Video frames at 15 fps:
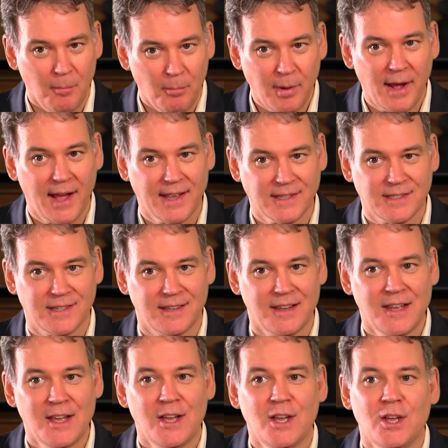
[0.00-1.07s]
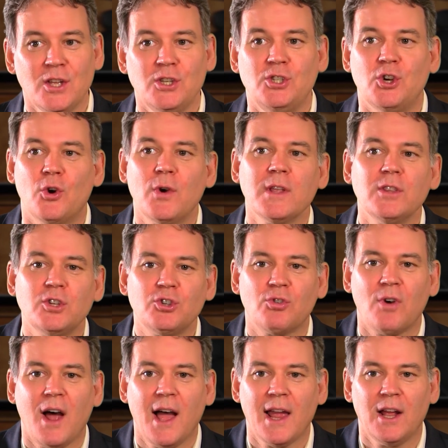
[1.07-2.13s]
But during the
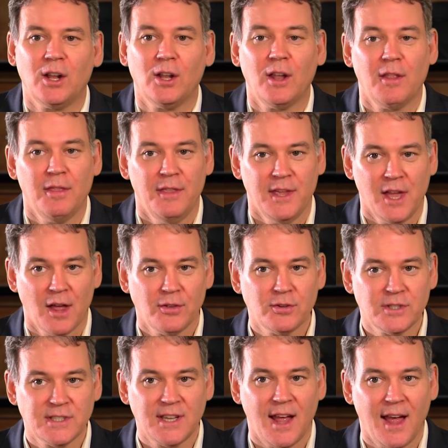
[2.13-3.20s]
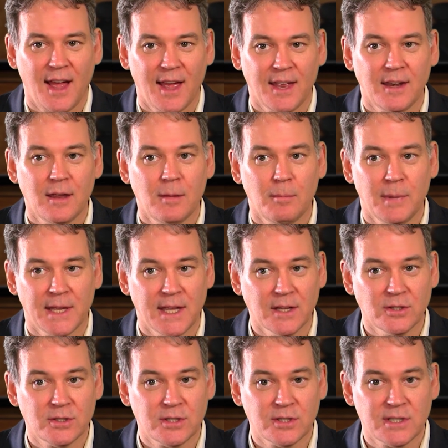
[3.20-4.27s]
trial, the other side
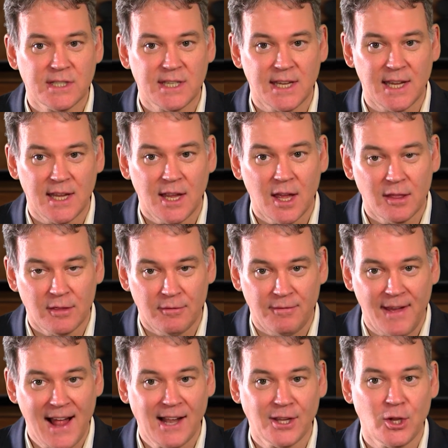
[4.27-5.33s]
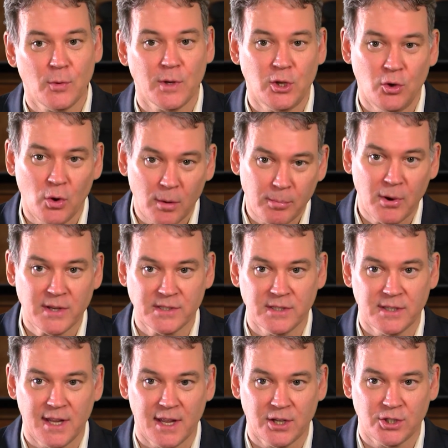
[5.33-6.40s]
begins to see the value in your
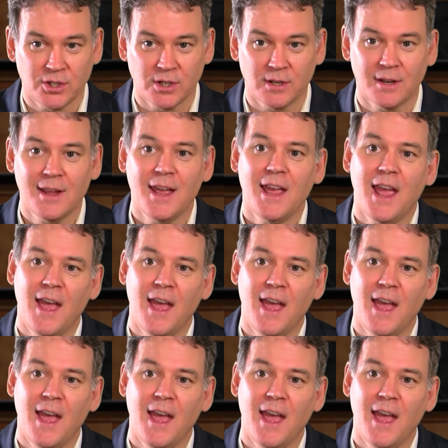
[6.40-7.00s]
presentation,